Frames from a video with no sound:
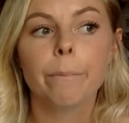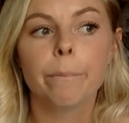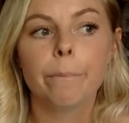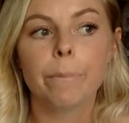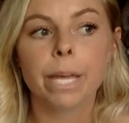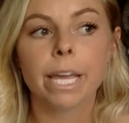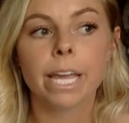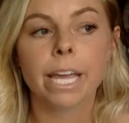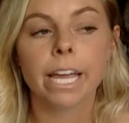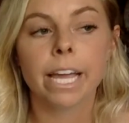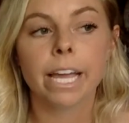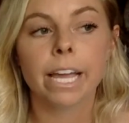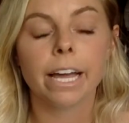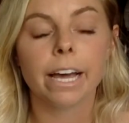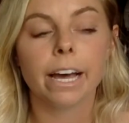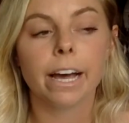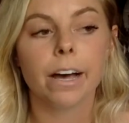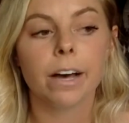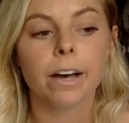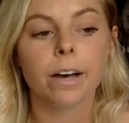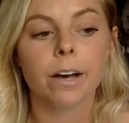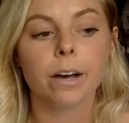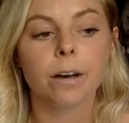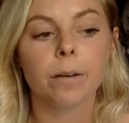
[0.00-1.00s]
being
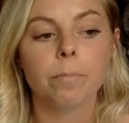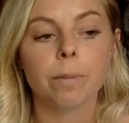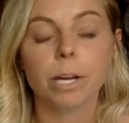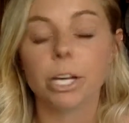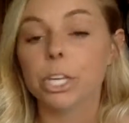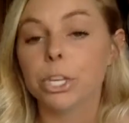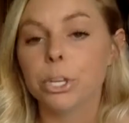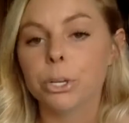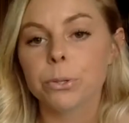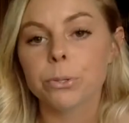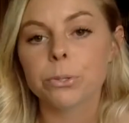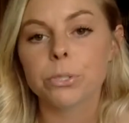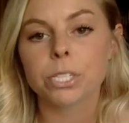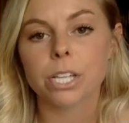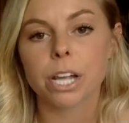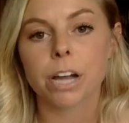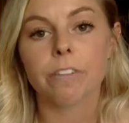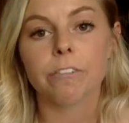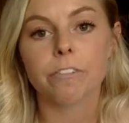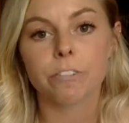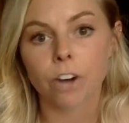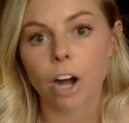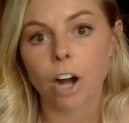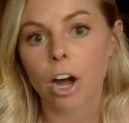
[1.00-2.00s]
accused
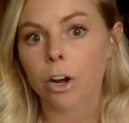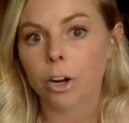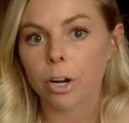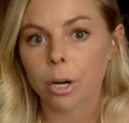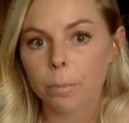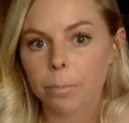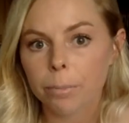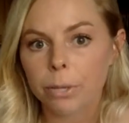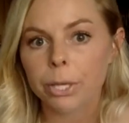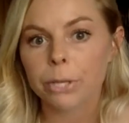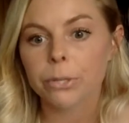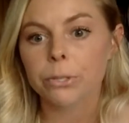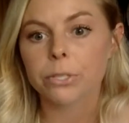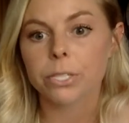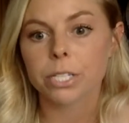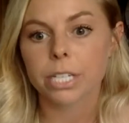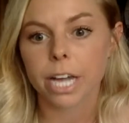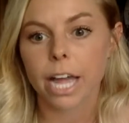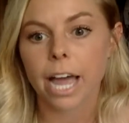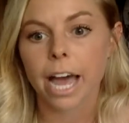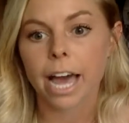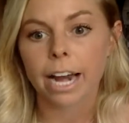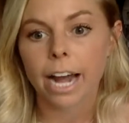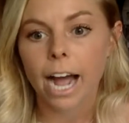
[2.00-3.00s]
of fraud or abuse
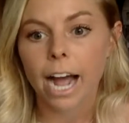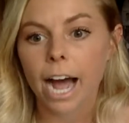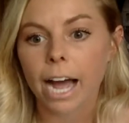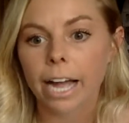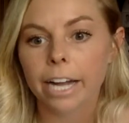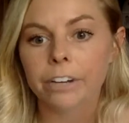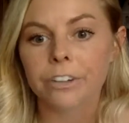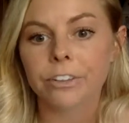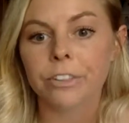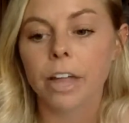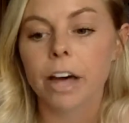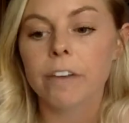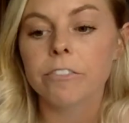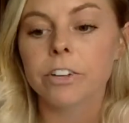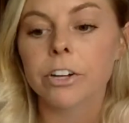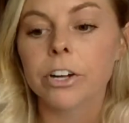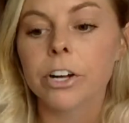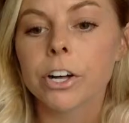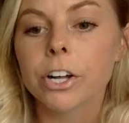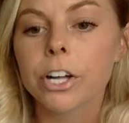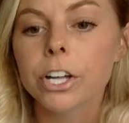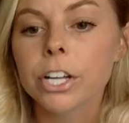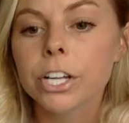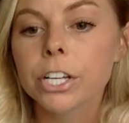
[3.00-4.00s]
at a higher
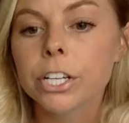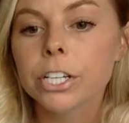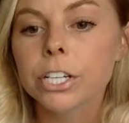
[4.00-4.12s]
level.